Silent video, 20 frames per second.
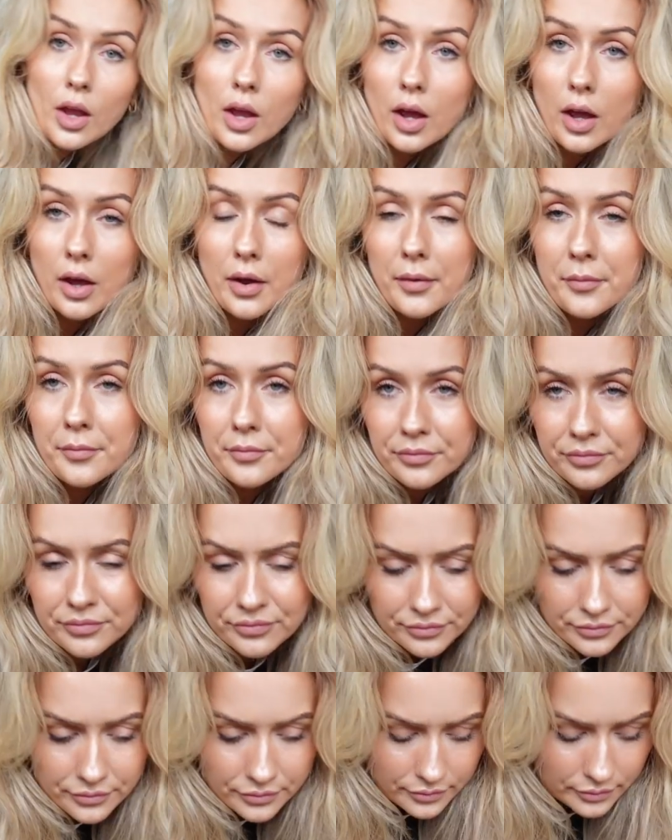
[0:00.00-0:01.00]

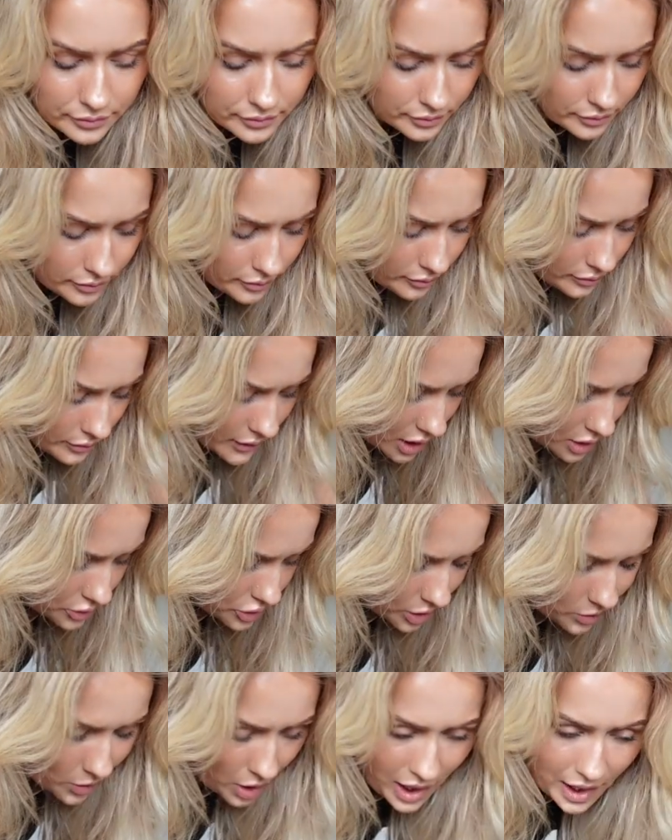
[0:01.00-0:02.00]

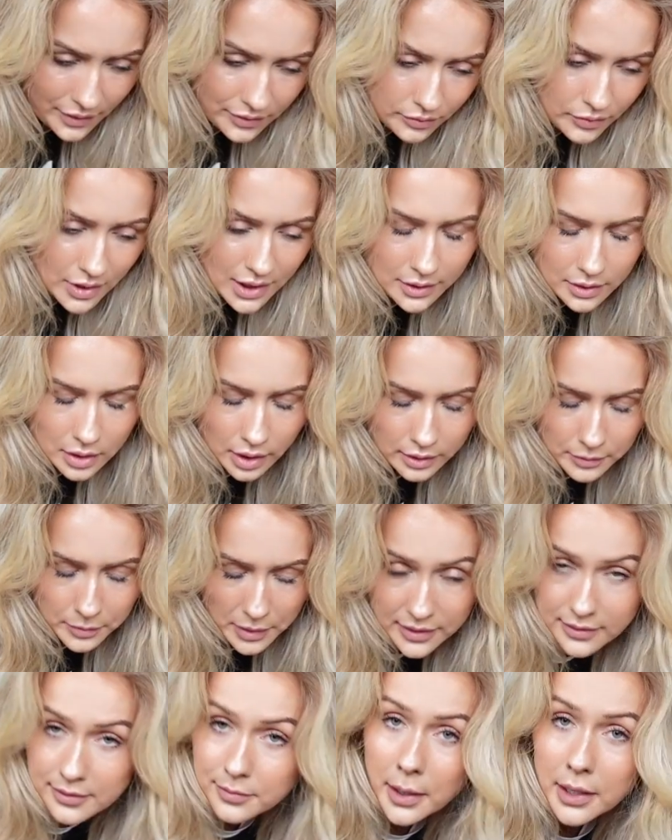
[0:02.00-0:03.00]
so I haven't really like
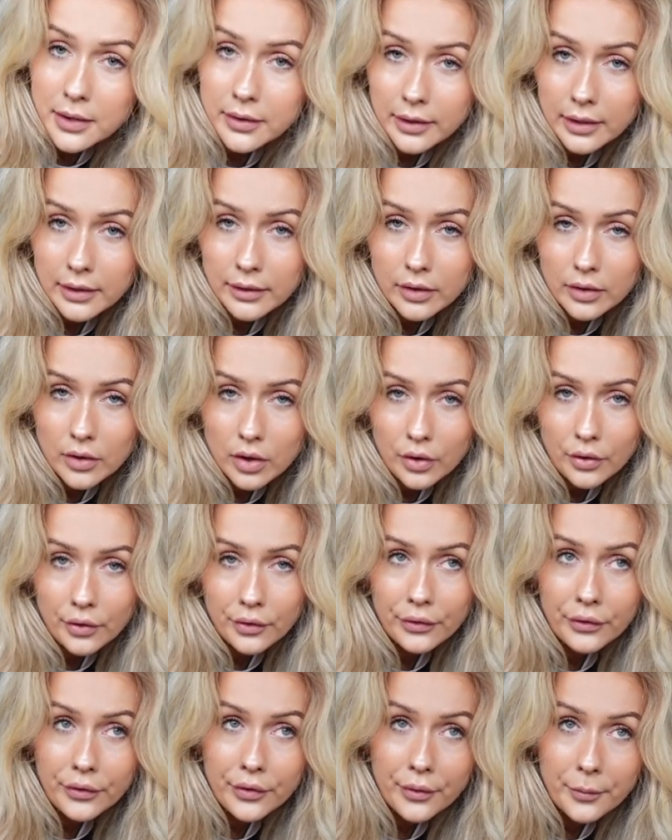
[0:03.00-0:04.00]
been spending
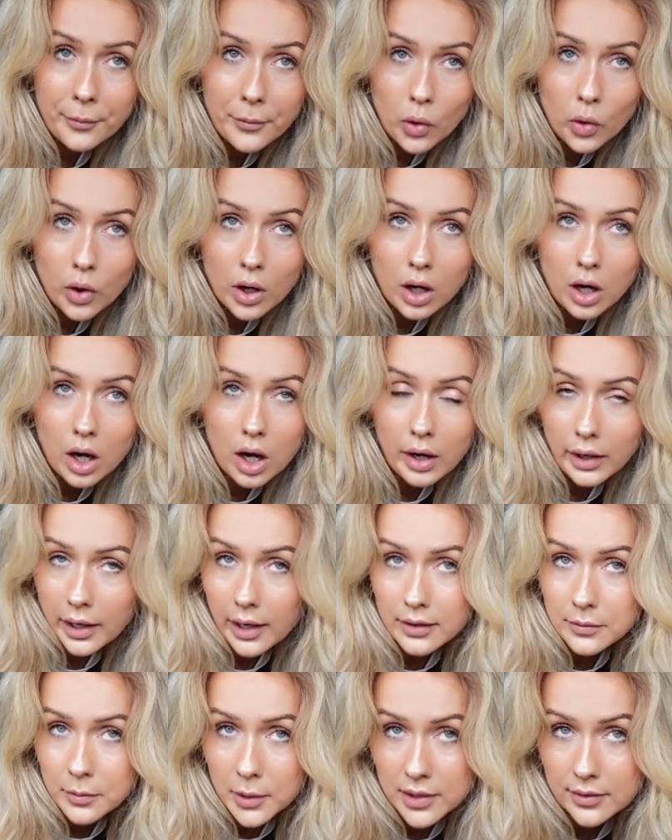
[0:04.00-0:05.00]
on more
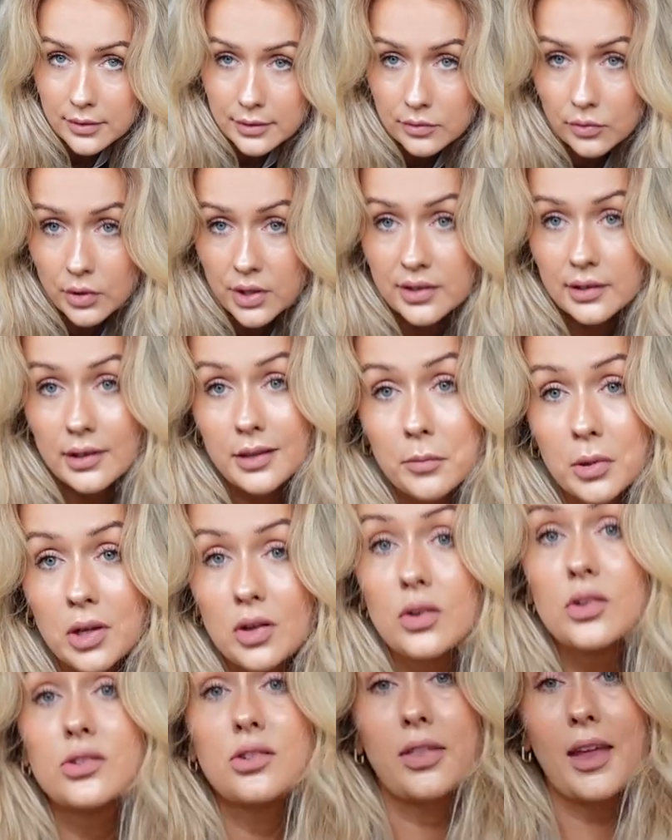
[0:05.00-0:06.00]
high-end pieces recently
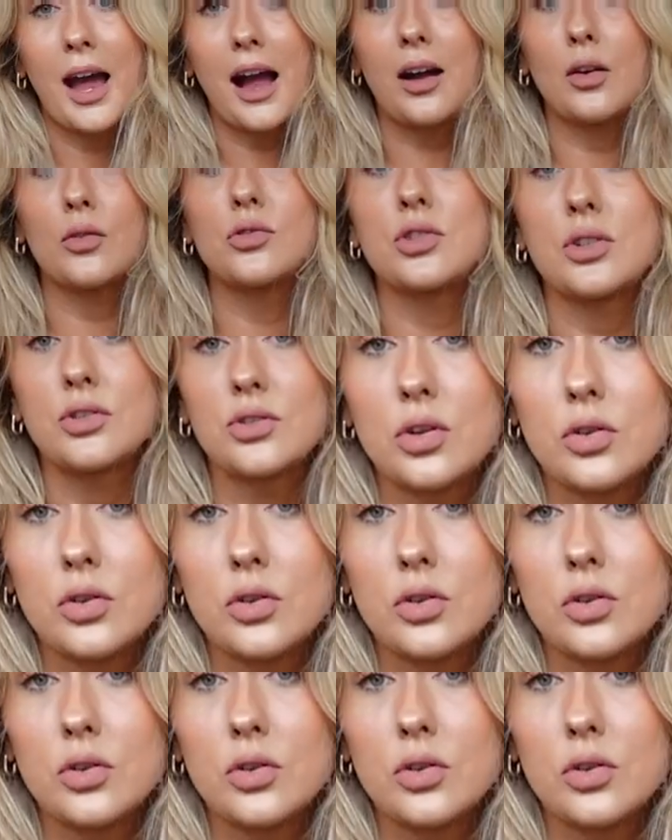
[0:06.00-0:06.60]
because the house does